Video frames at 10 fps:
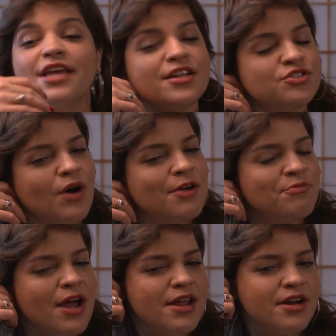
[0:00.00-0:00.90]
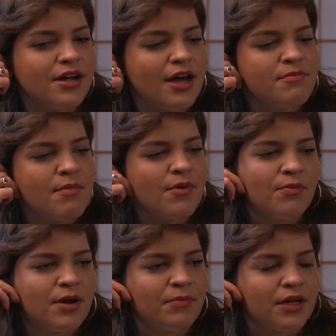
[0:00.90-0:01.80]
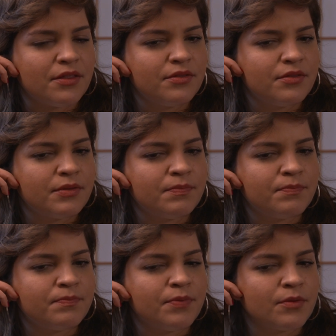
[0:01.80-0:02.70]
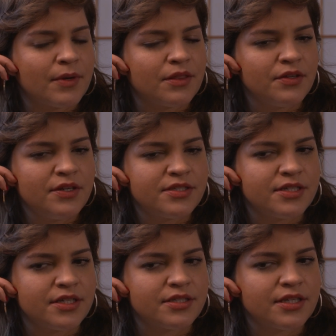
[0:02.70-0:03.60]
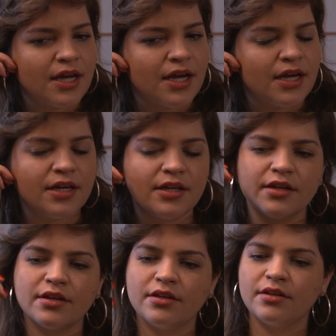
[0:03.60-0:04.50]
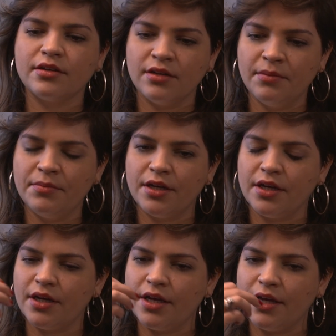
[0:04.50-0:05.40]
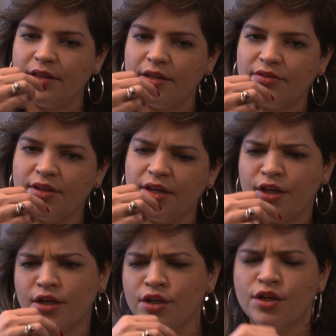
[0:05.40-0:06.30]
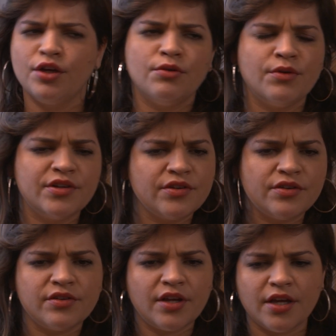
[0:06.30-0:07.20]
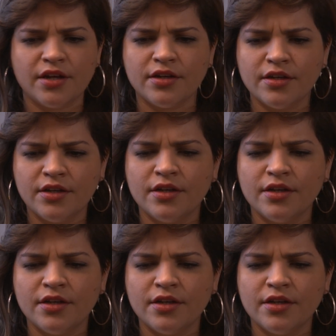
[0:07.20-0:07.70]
Yeah. So I remember I read my part of my thesis at Columbia, and this kid raises his hand.